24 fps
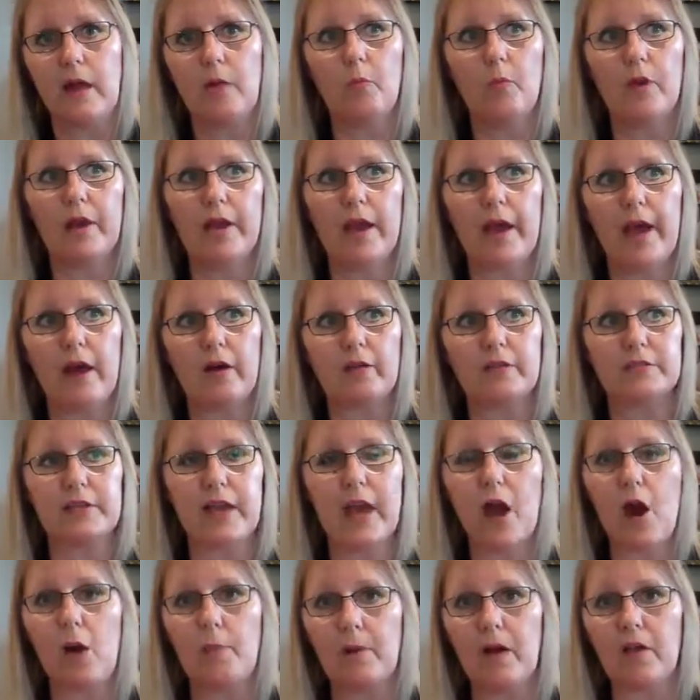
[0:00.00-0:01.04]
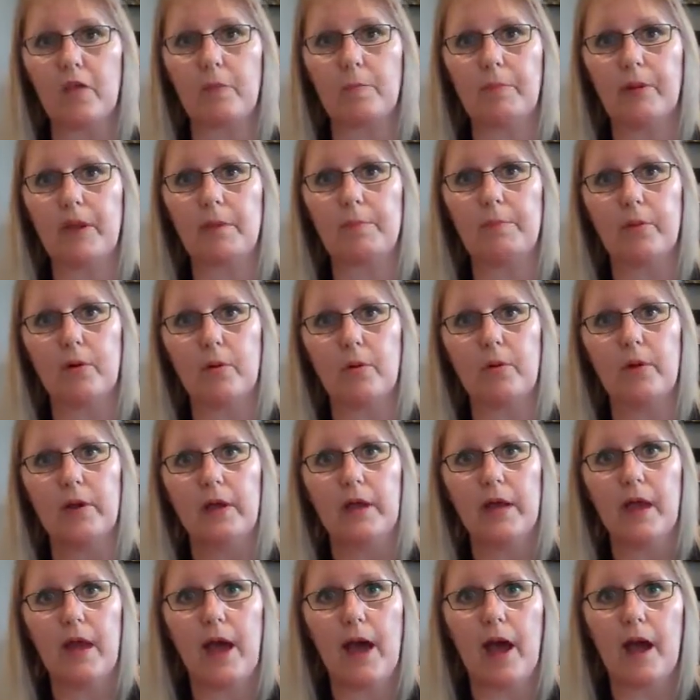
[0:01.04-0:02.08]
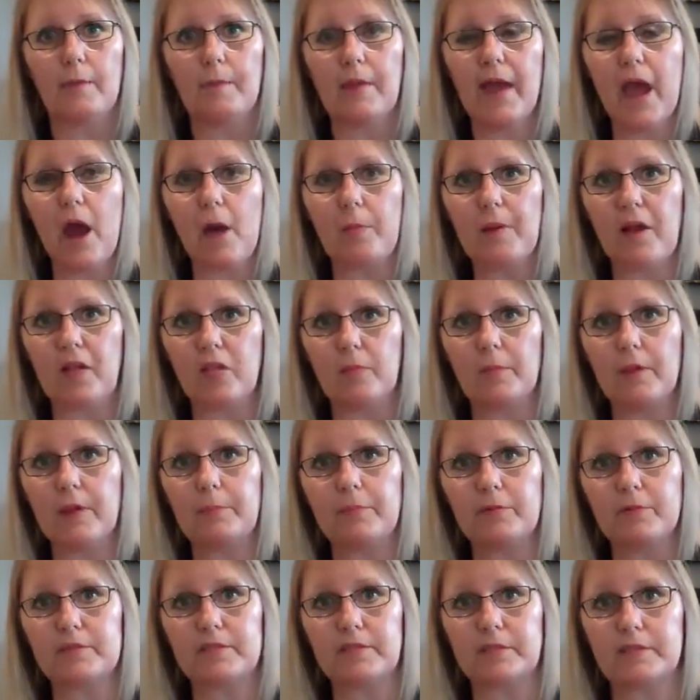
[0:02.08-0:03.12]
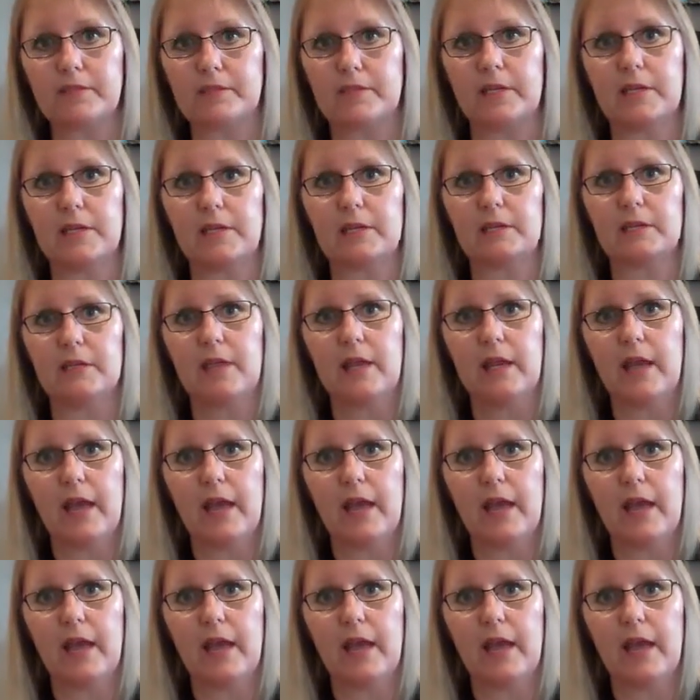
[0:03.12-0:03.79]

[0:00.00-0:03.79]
And we're out to help other people, um, help other people succeed,